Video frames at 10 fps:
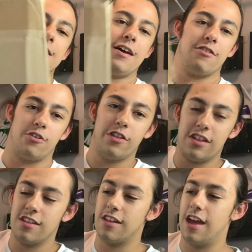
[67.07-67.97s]
So this
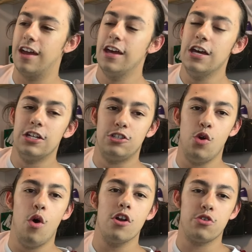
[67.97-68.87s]
is a
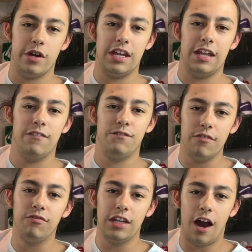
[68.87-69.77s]
$250
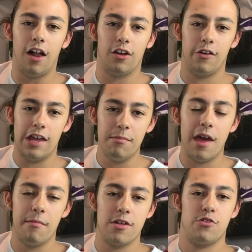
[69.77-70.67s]

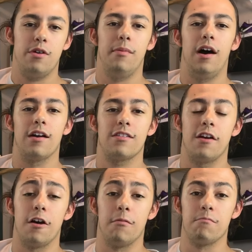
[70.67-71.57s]
eBay mystery box,
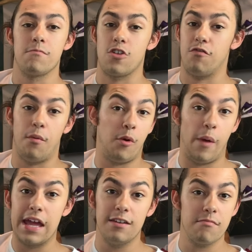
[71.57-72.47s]
just from a
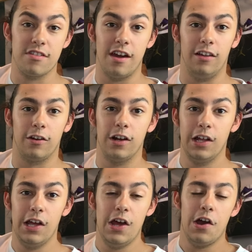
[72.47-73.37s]
random seller
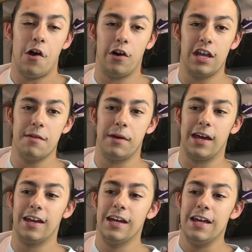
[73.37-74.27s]
on
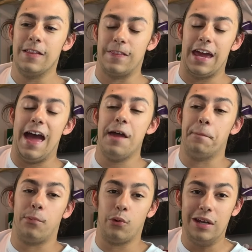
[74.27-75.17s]
eBay. They
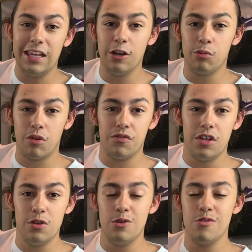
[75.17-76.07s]
had pretty good
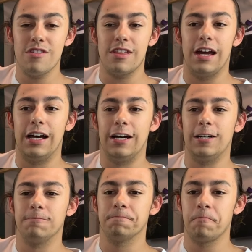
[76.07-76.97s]
reviews, but